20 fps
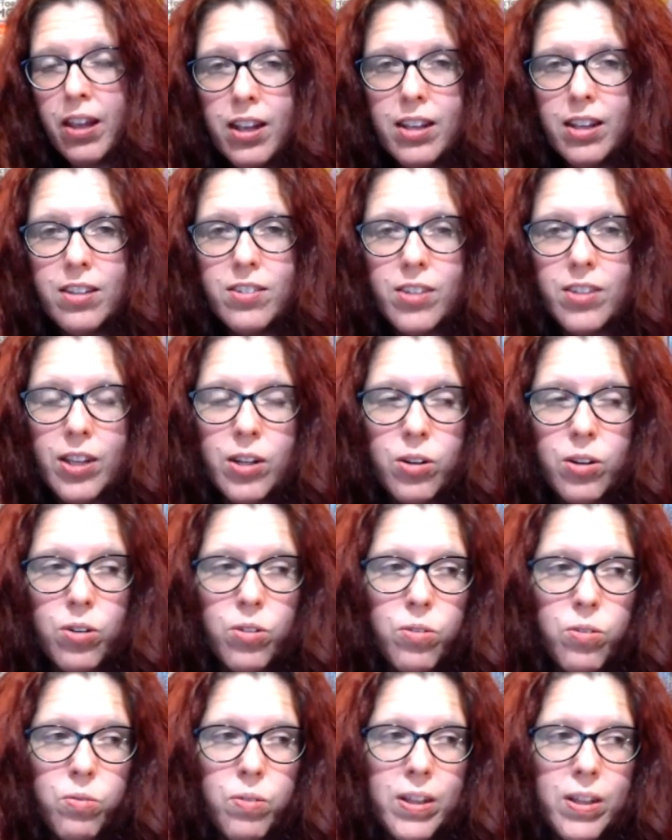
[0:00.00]

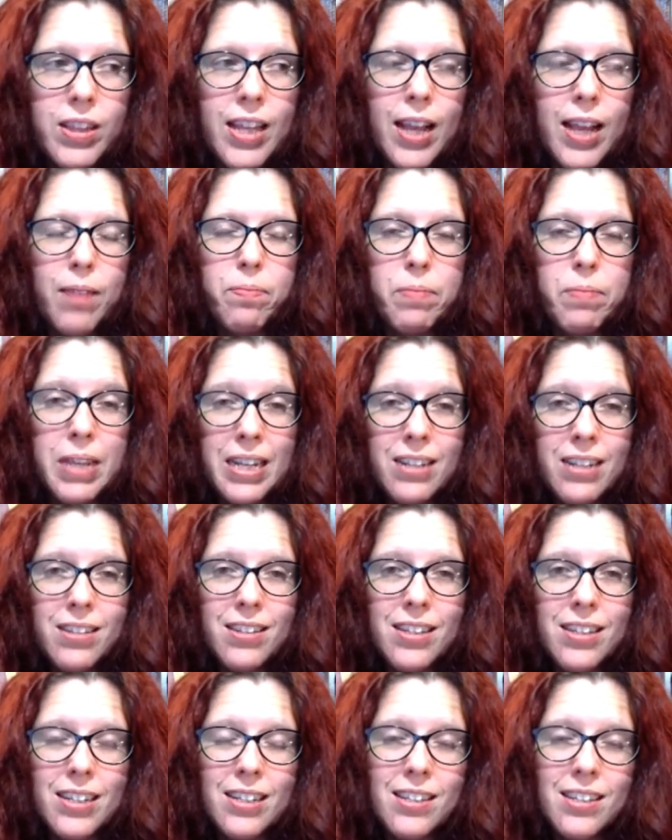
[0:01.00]
So what that
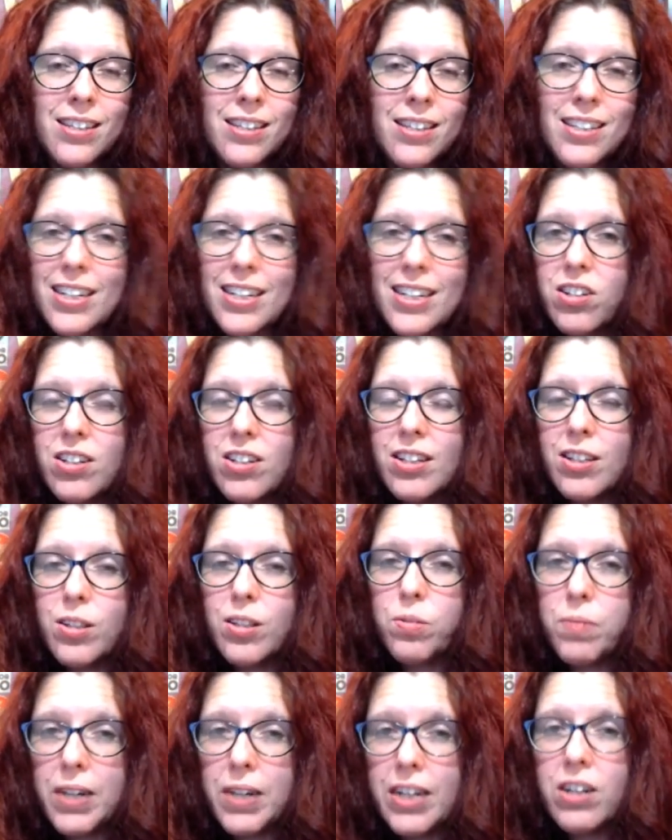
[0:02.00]
means is it's actually
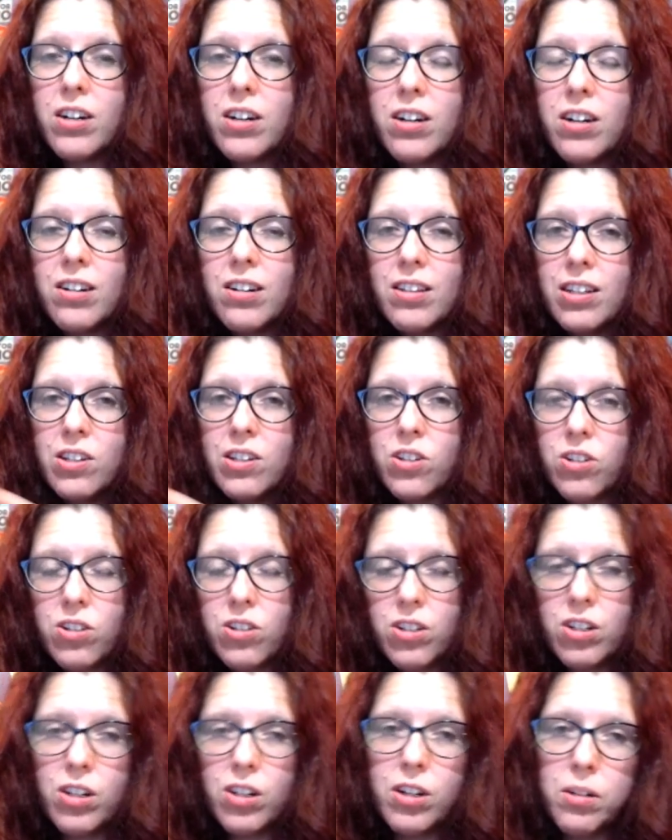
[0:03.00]
sweeter than
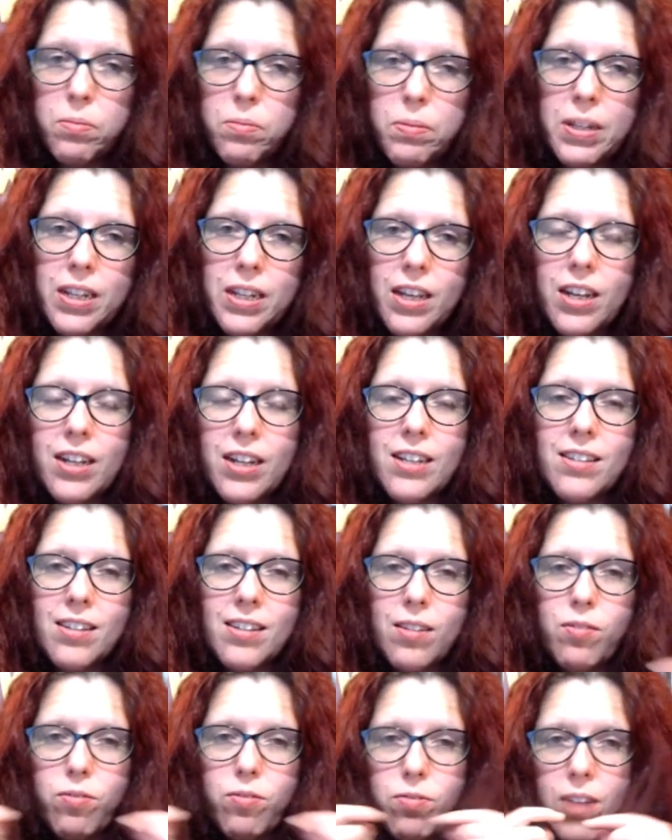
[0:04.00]
sugar because
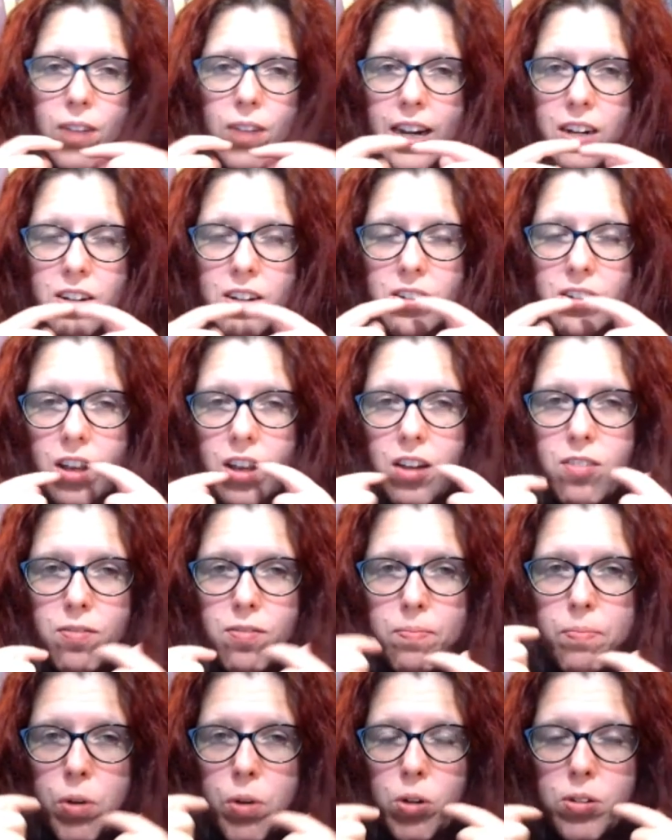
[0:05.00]
it fires off
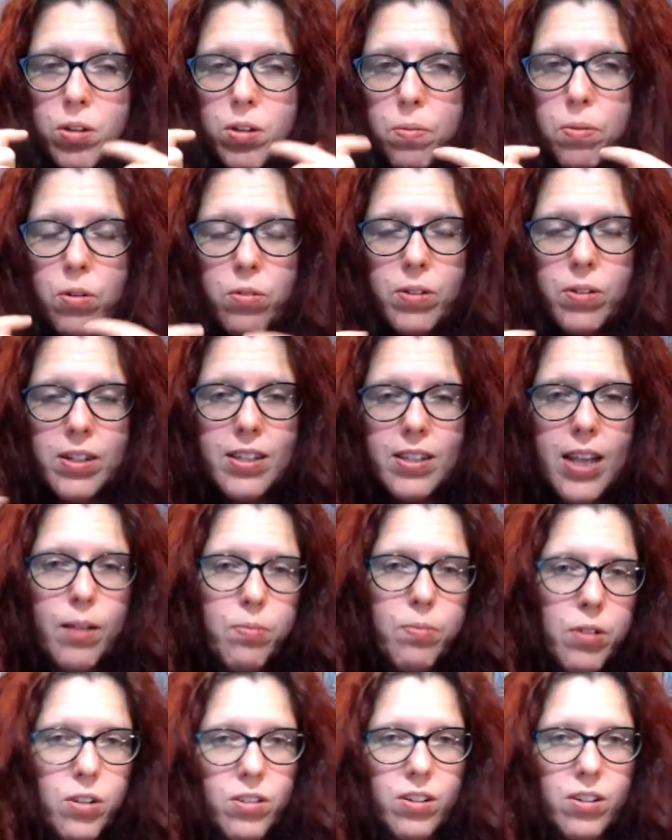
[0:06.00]
multiple
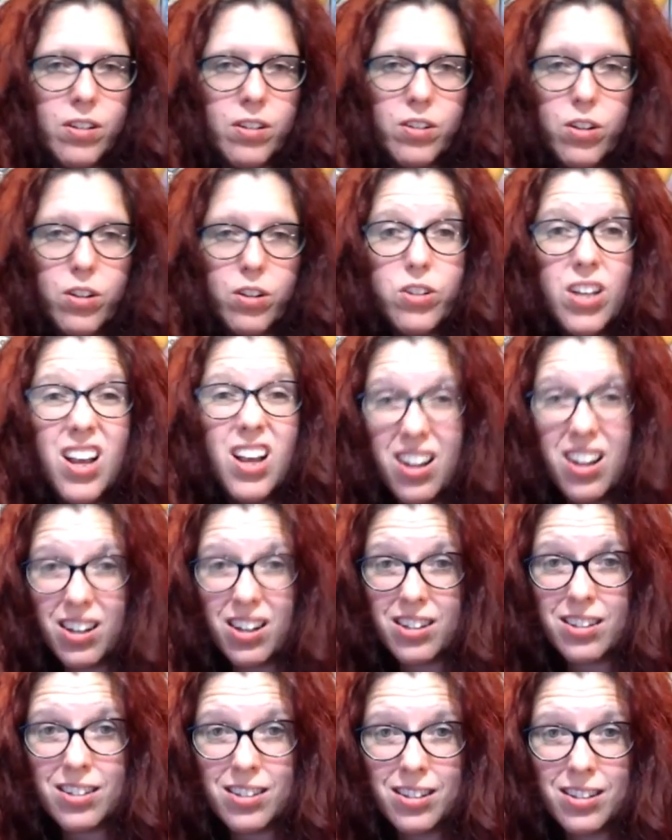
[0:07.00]
receptors on your
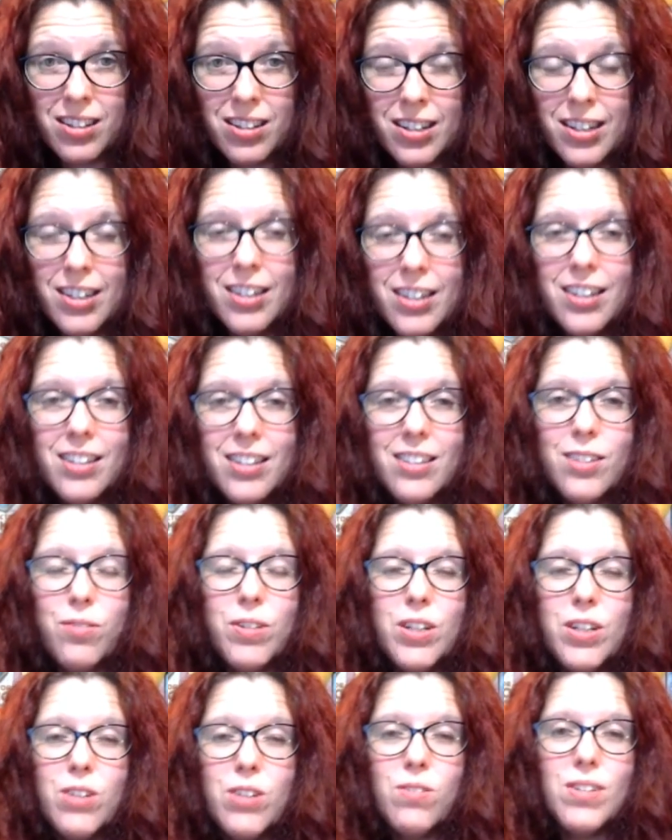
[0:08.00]
tongue. So
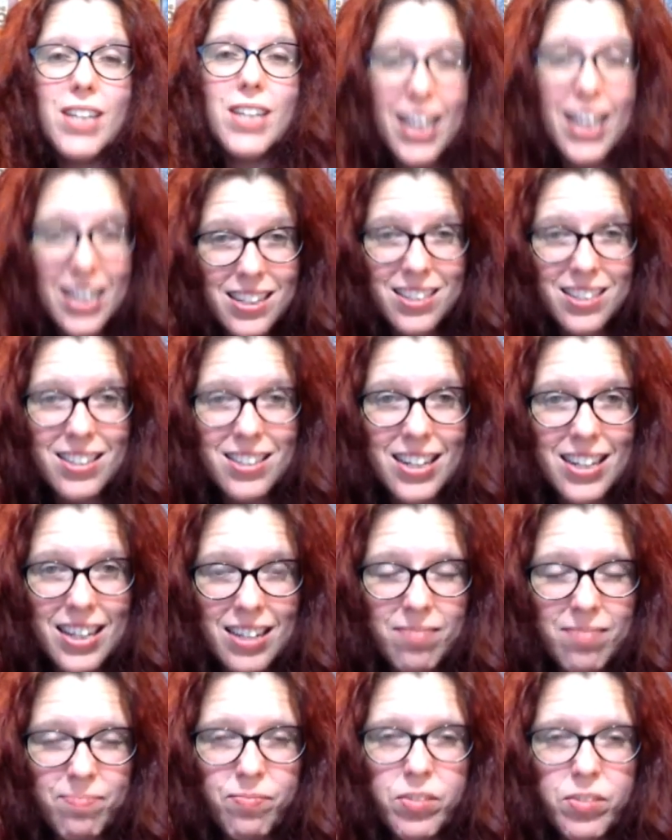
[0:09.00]
when you taste
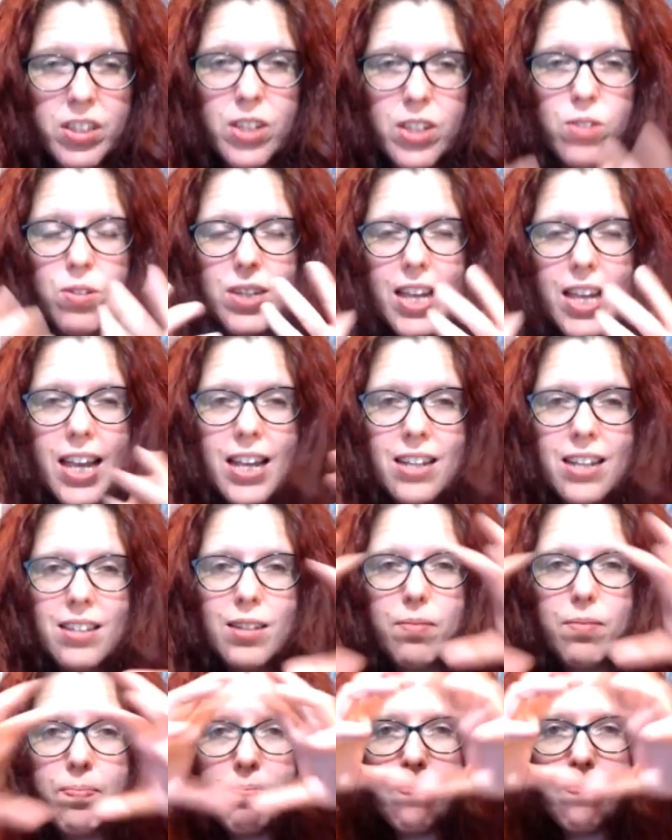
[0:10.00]
it, you
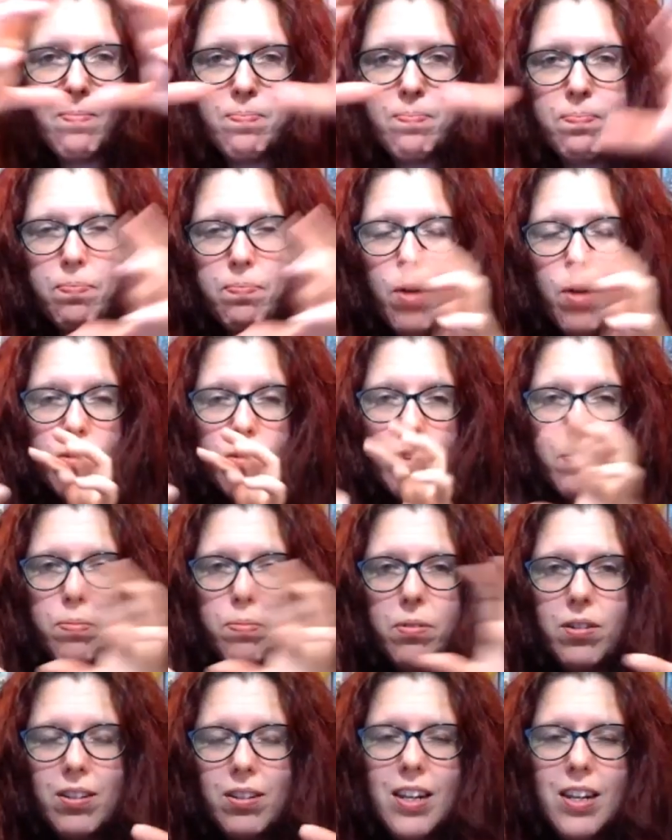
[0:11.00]
taste
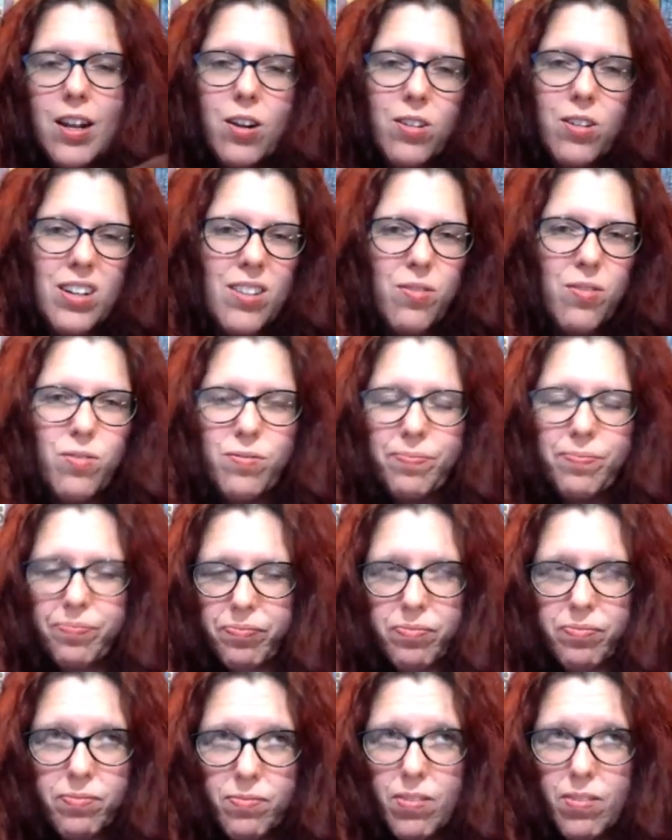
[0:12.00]
multiple, if
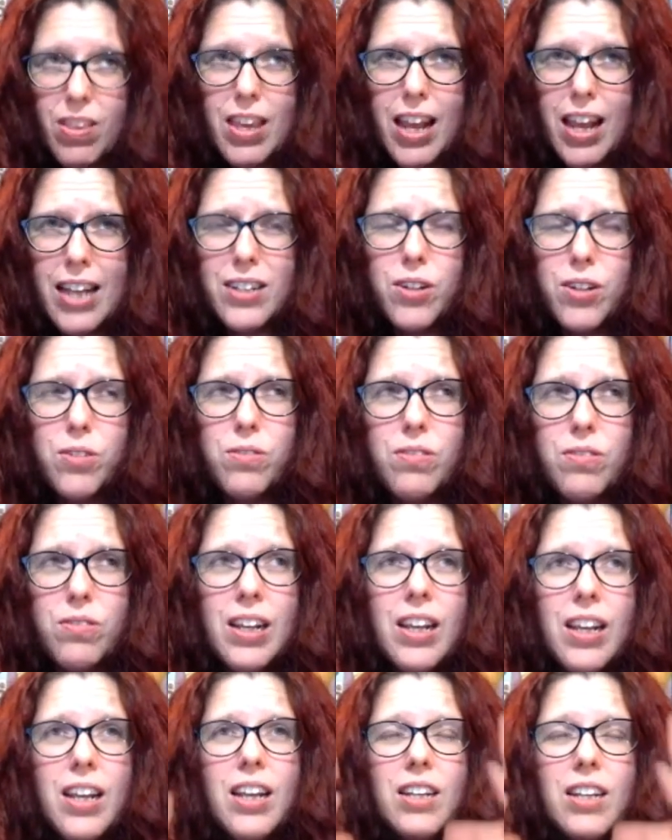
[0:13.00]
I don't,
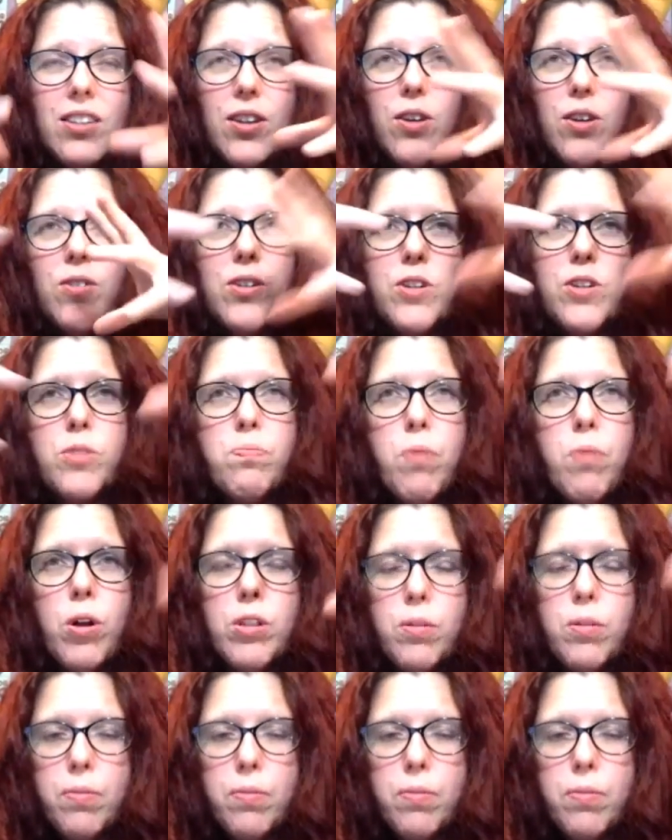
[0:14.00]
so there's multiple.